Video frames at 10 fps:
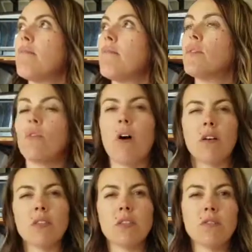You'll
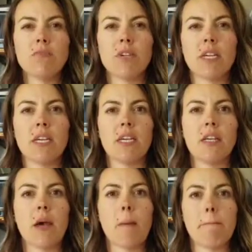also
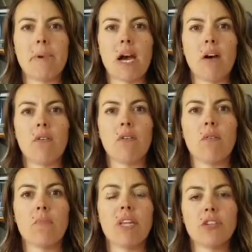read about
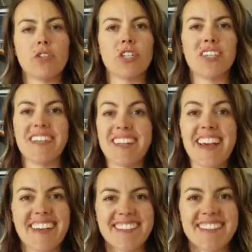penetration
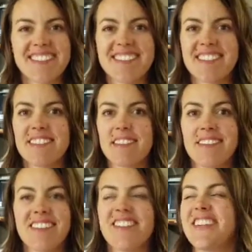enhancers,
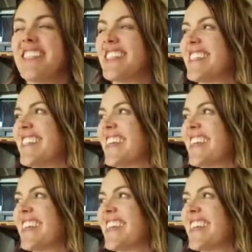which